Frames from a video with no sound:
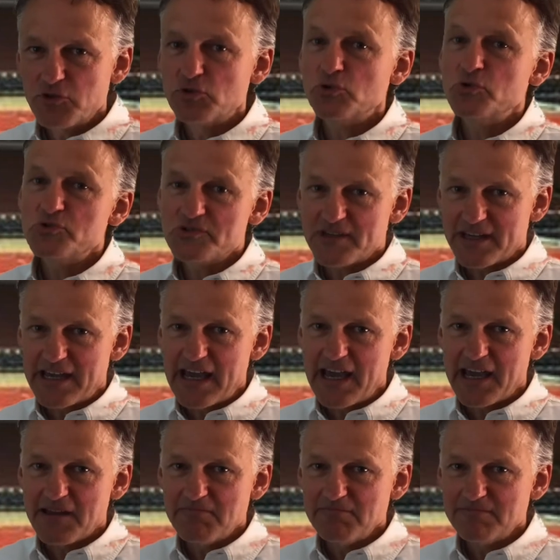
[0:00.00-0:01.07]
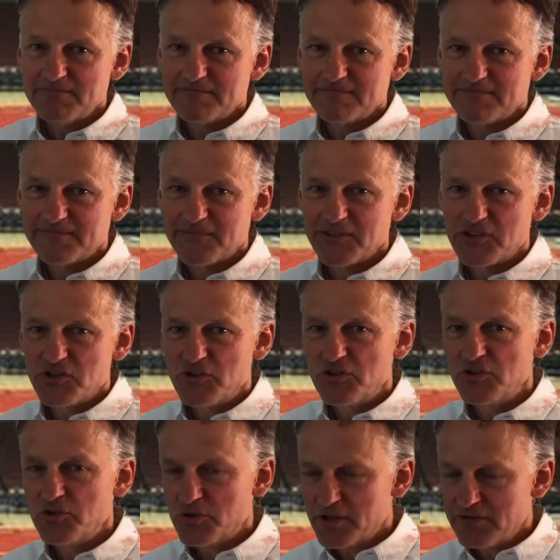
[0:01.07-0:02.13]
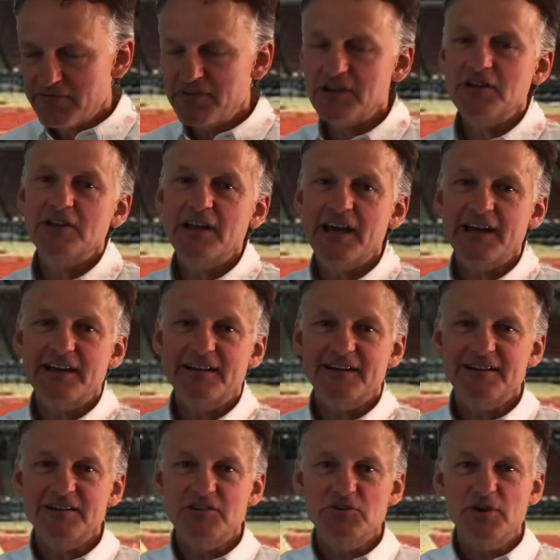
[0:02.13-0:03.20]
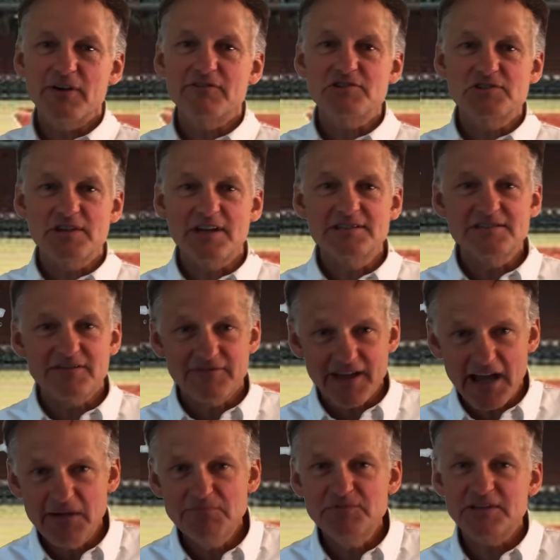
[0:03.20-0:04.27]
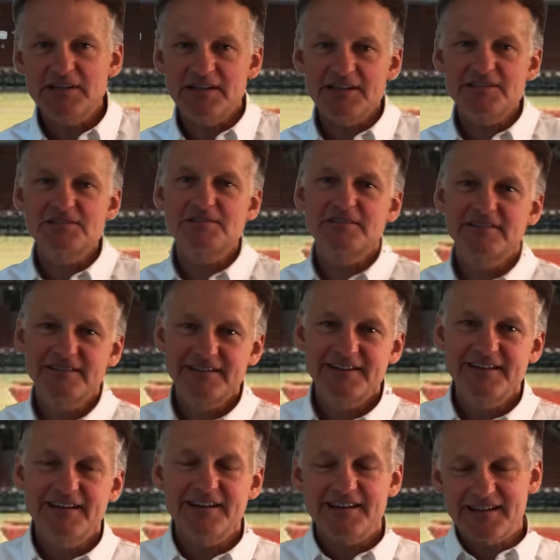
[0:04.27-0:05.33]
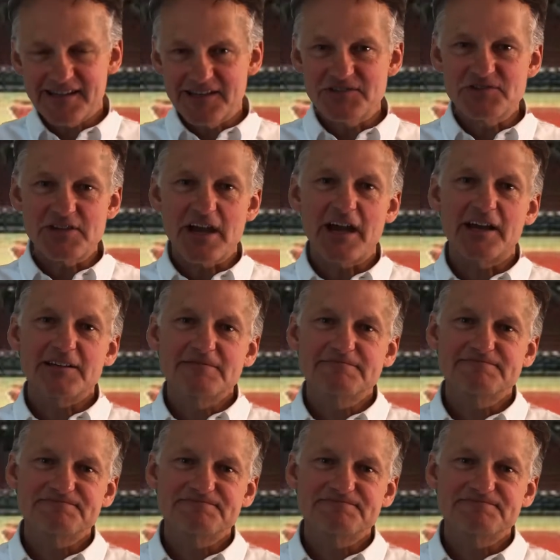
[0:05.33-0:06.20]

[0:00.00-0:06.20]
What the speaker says: you lose the game, you could feel like you have a sense of emptiness inside.